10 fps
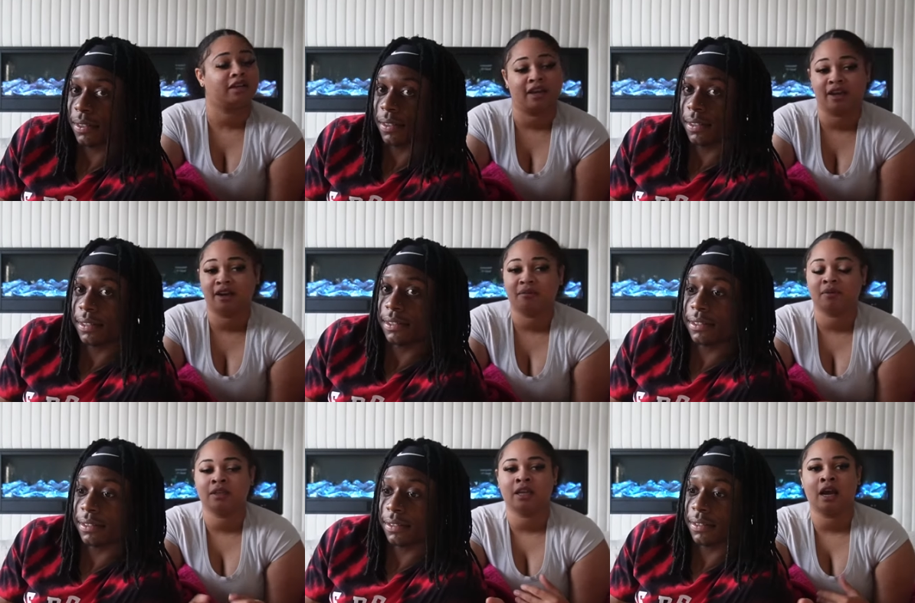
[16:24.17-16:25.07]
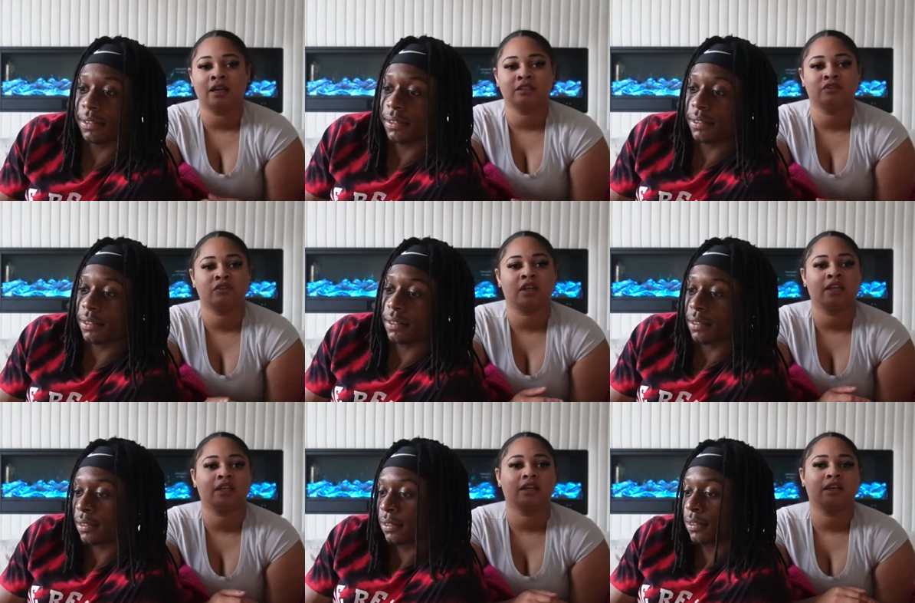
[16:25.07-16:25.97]
Speaker 1: care. But now I just feel
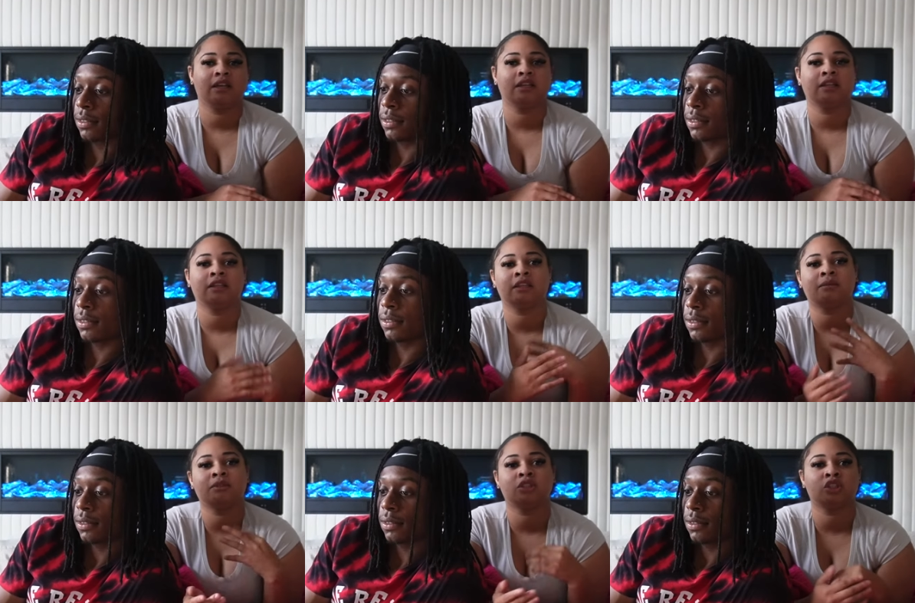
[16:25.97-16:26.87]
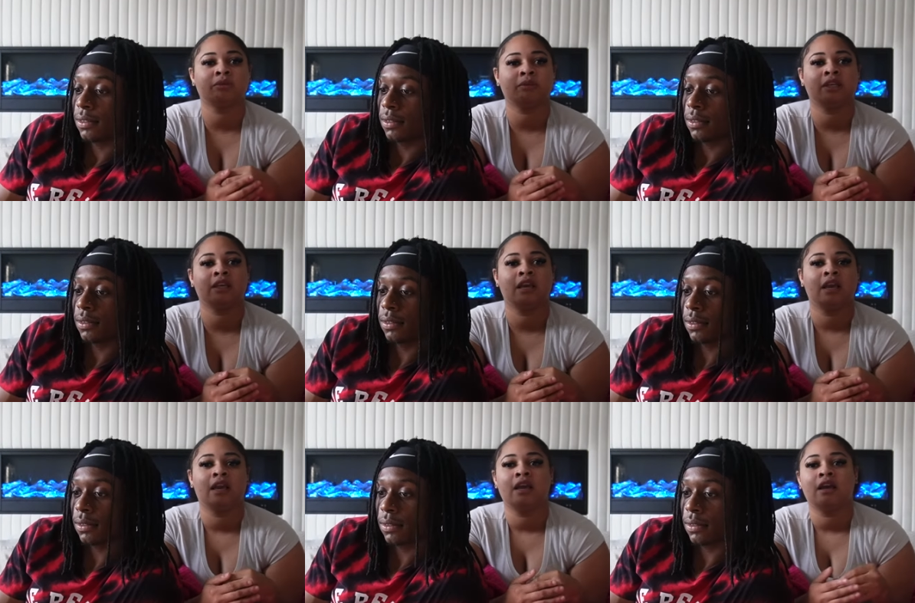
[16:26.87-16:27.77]
like the mature me
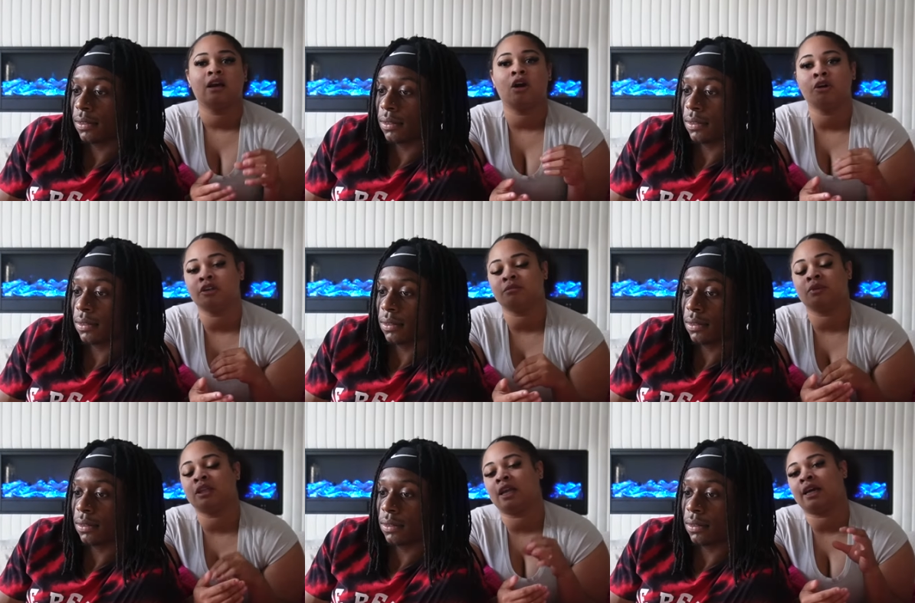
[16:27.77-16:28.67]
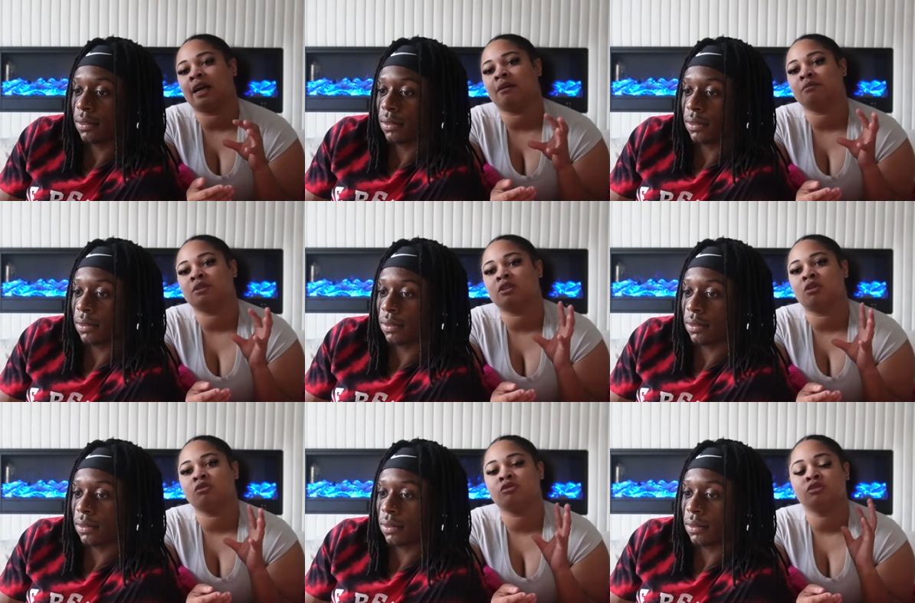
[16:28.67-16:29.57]
older me like i'm
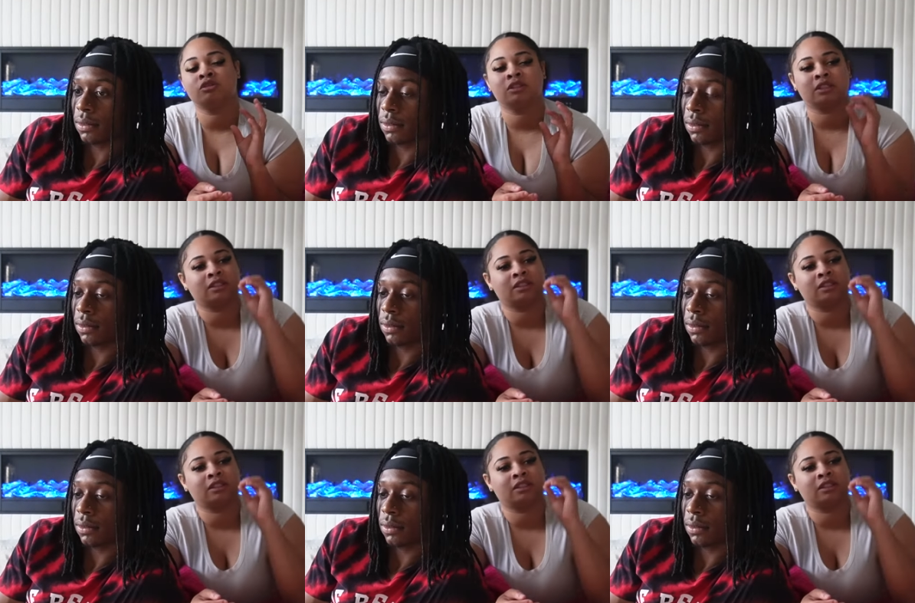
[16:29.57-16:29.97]
so used to